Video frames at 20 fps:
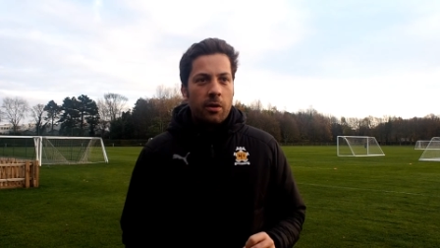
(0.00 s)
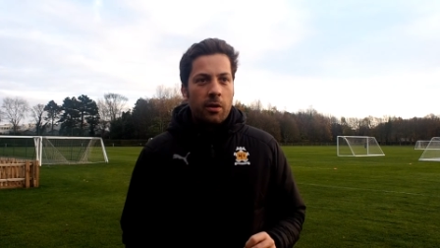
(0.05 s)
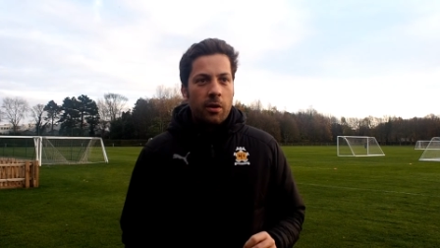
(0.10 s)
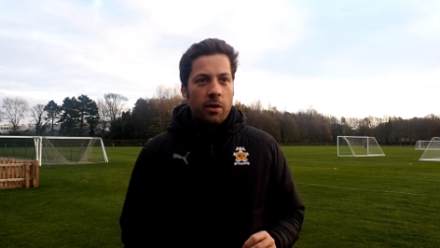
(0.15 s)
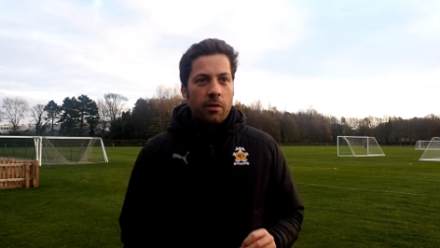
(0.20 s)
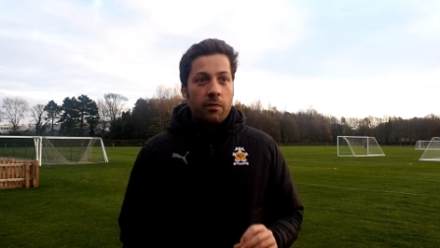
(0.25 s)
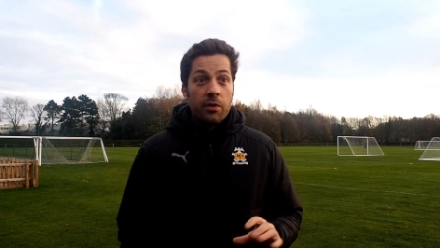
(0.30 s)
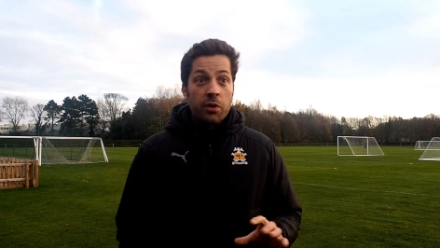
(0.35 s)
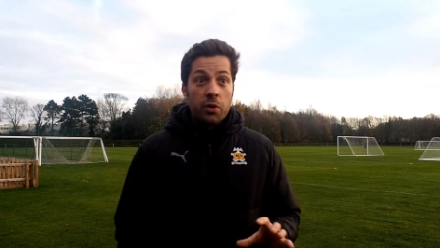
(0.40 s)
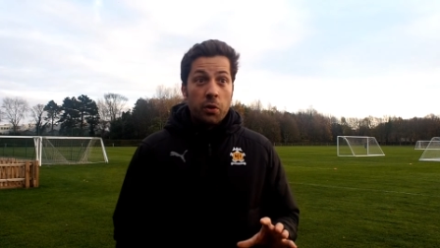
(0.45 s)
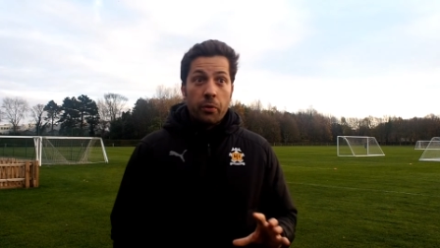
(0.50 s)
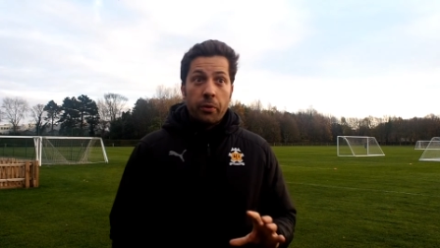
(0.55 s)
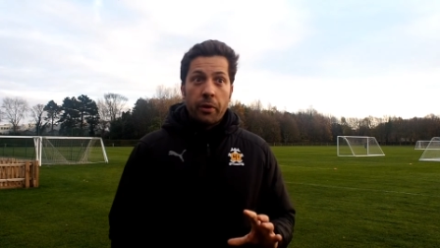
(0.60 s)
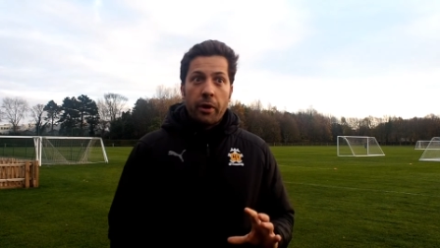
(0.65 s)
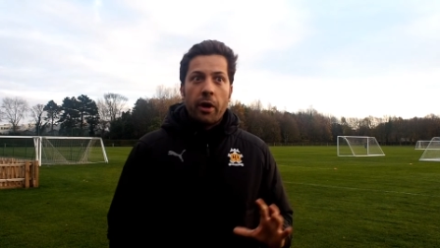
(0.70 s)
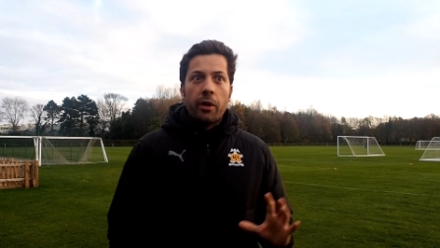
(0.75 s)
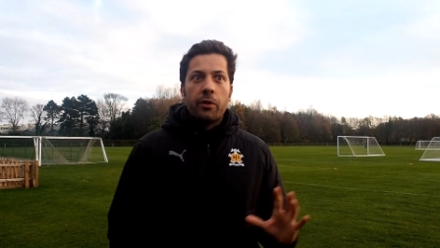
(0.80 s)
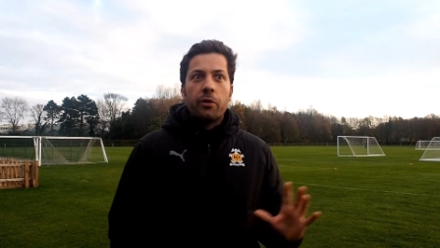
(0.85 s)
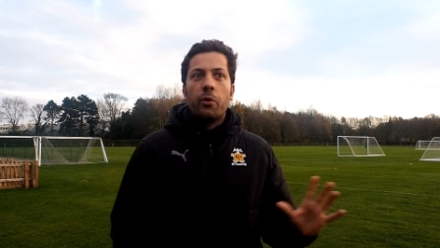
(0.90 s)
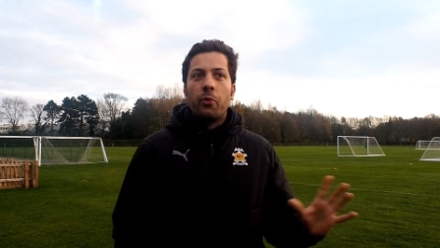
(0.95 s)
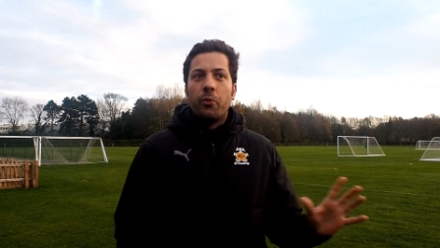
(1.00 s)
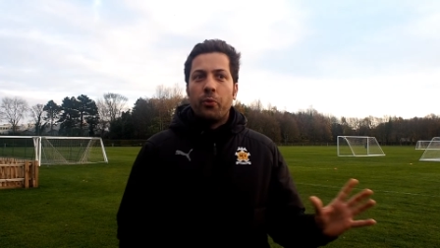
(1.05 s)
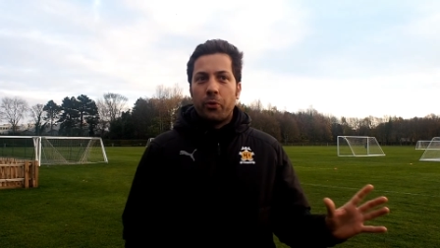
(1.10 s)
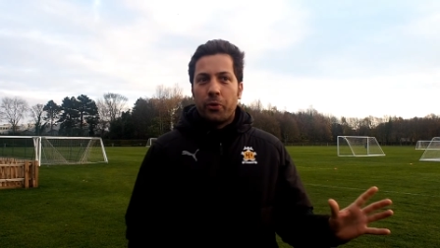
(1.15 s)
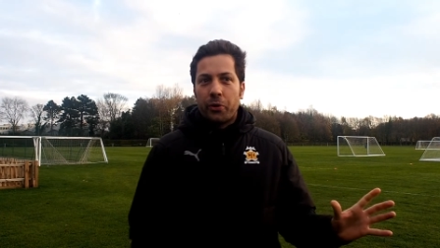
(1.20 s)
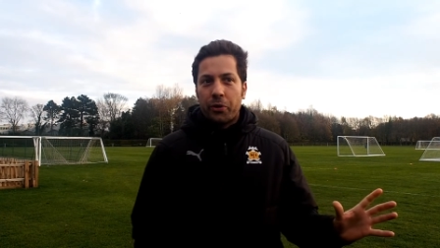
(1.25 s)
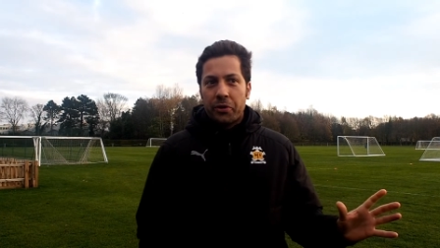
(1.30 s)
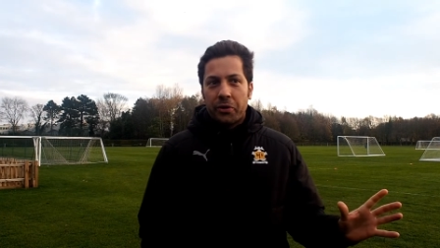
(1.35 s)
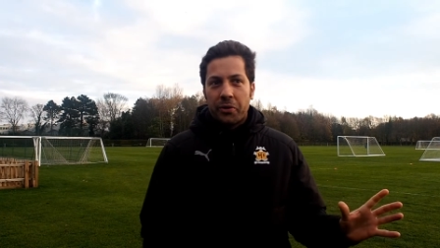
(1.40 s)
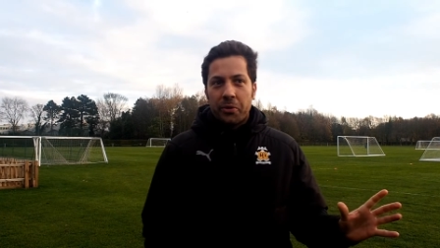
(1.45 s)
even though that I don't
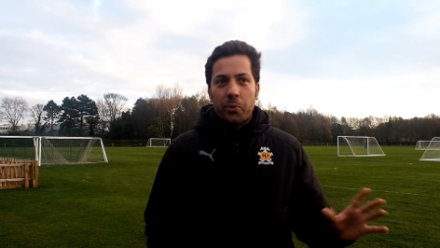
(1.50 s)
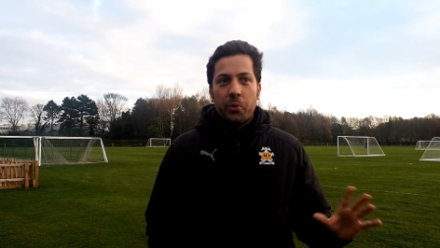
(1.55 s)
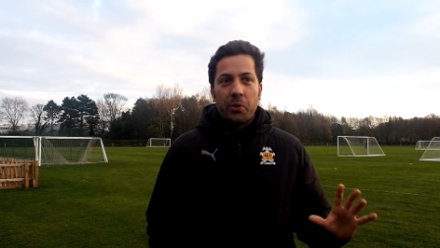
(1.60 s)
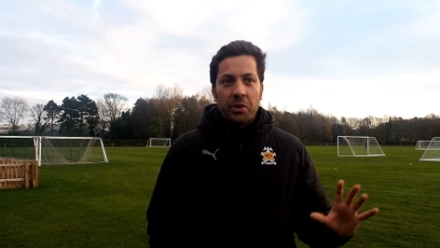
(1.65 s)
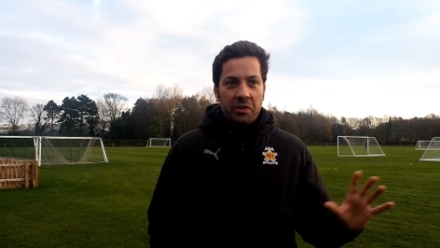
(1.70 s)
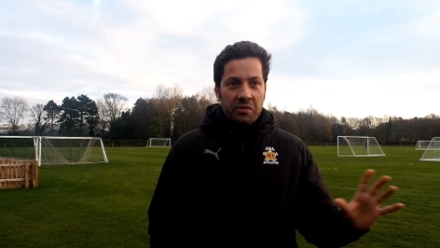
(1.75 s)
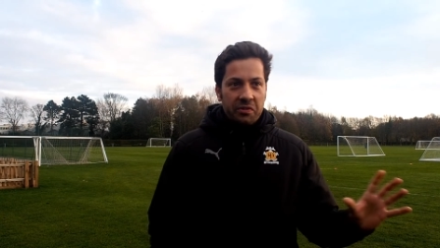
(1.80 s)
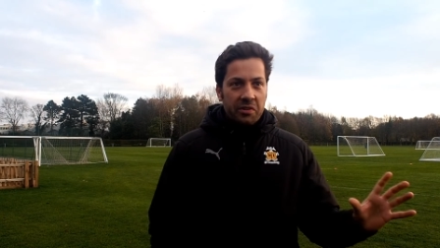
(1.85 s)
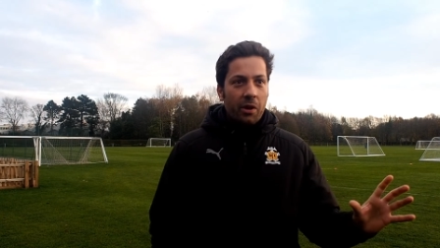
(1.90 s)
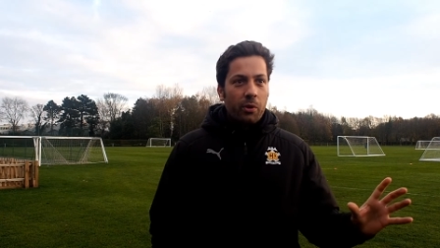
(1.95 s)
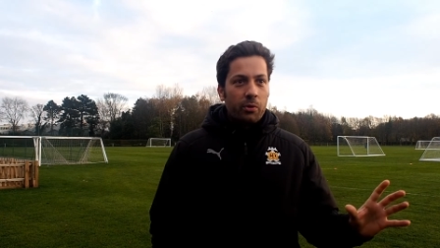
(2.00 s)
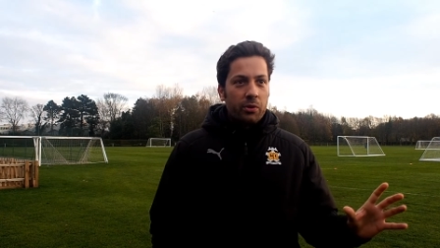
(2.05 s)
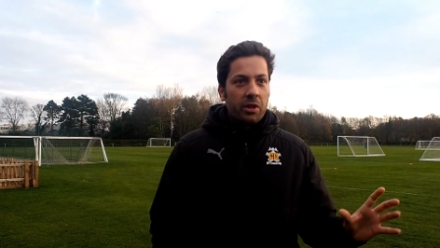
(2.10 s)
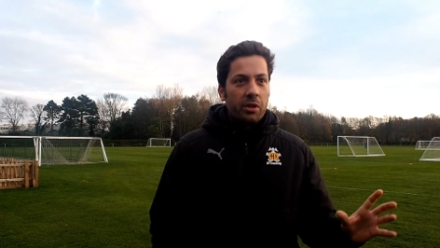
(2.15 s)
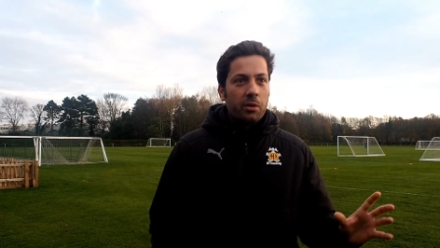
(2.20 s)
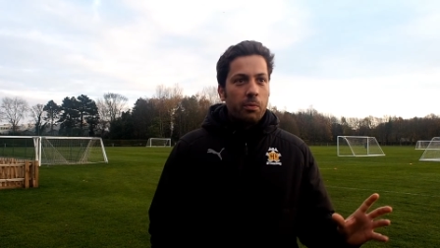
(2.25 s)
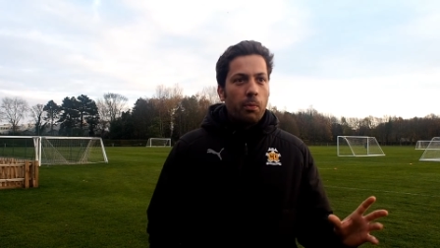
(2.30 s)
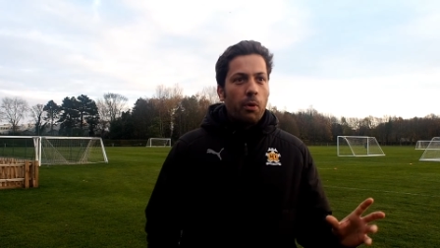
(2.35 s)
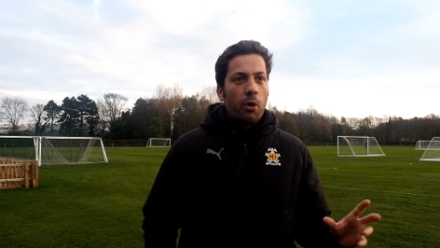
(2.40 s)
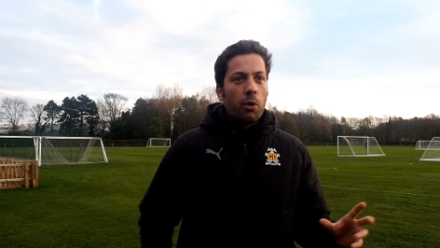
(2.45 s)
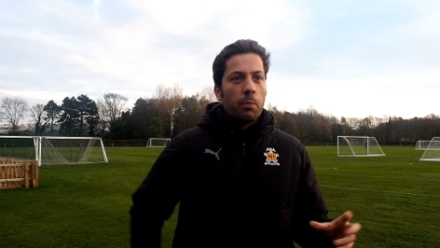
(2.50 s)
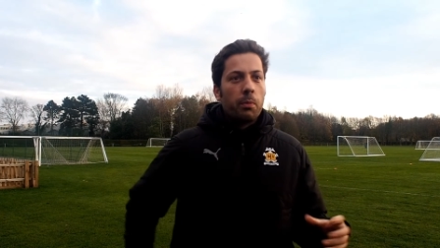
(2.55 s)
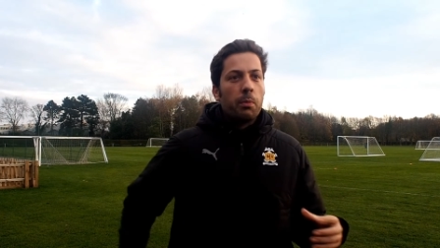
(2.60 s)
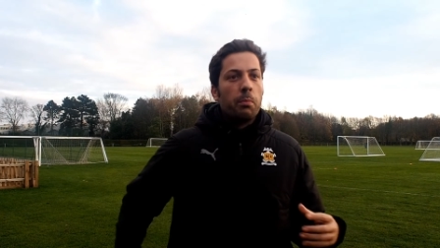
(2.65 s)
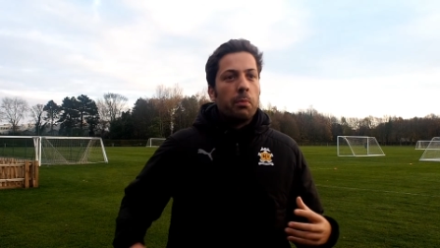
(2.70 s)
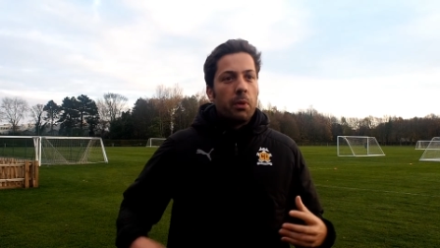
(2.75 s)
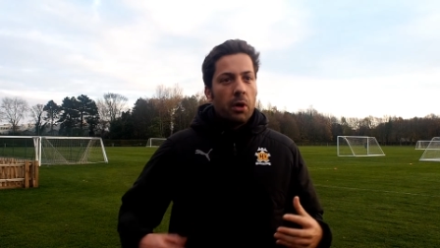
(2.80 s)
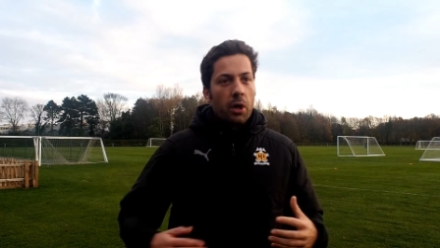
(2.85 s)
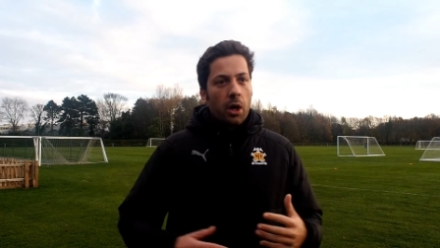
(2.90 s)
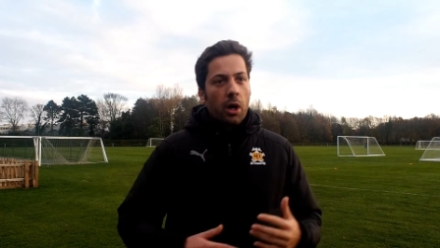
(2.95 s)
work with the scouting
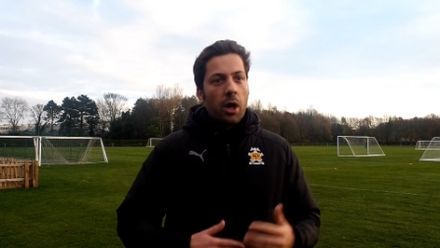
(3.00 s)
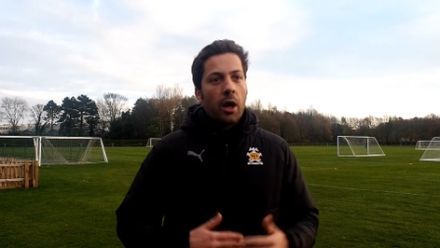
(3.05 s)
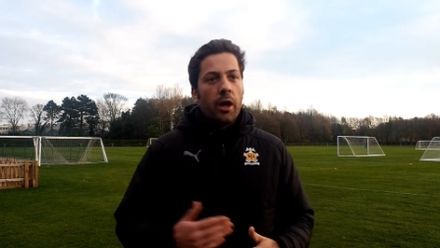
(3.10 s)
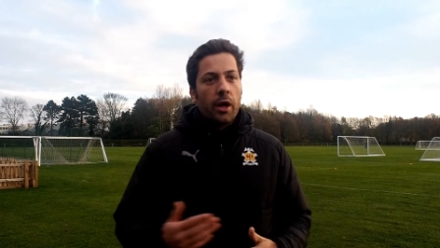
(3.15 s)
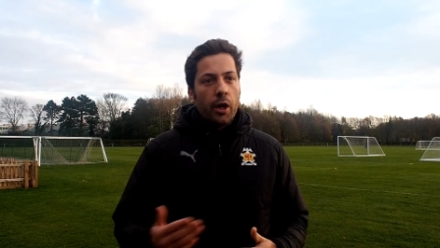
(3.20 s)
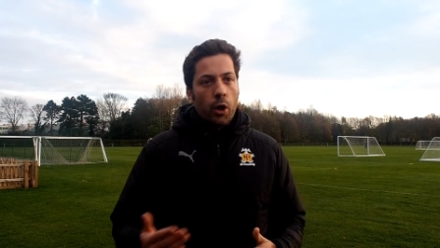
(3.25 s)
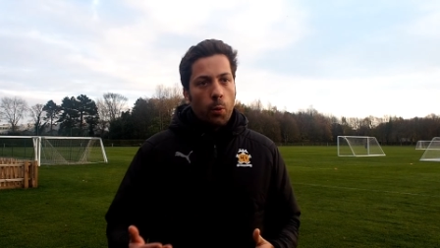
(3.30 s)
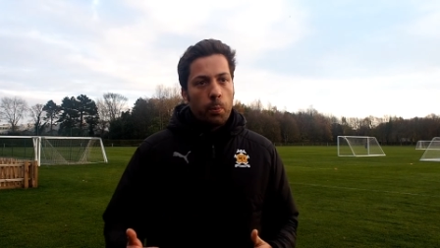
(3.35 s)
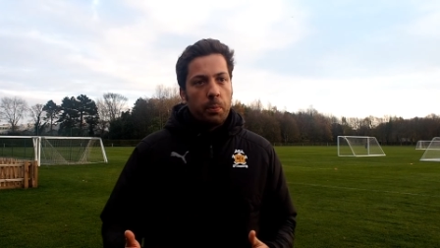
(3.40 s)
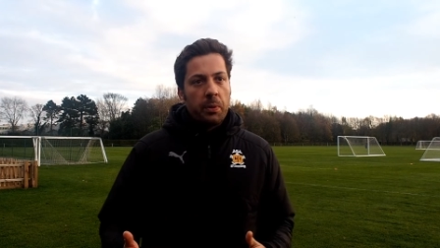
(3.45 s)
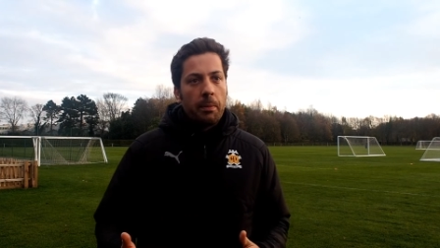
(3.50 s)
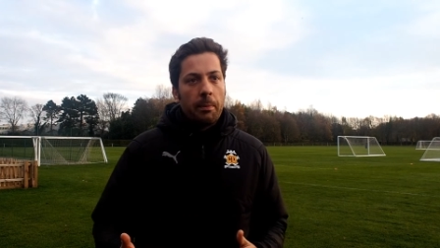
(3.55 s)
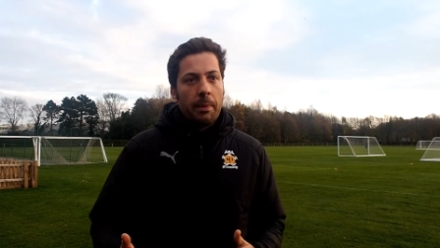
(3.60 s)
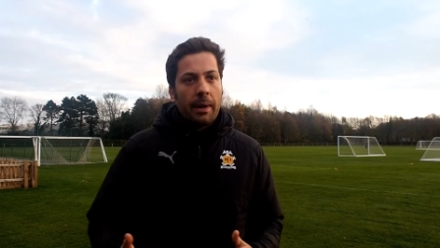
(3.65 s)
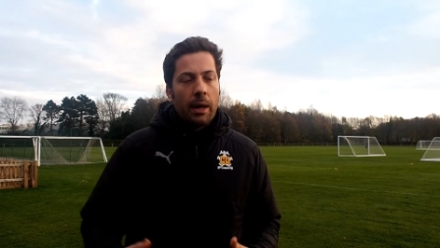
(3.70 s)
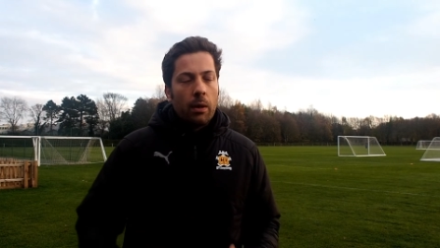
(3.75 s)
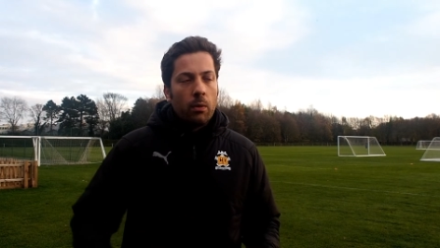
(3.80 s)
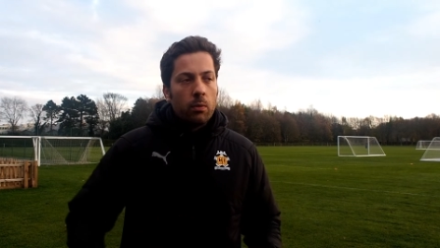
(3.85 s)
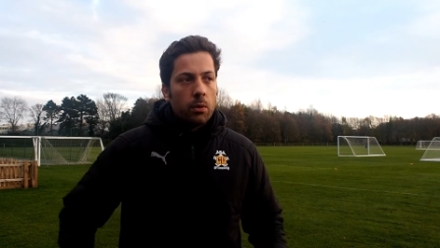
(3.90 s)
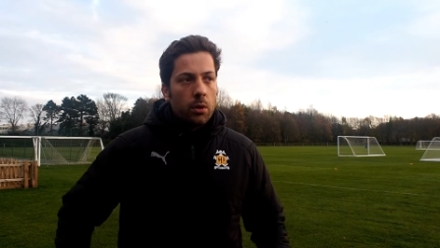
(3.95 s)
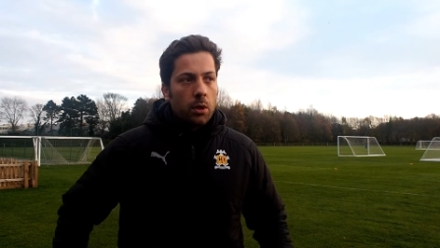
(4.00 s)
department, but I help them out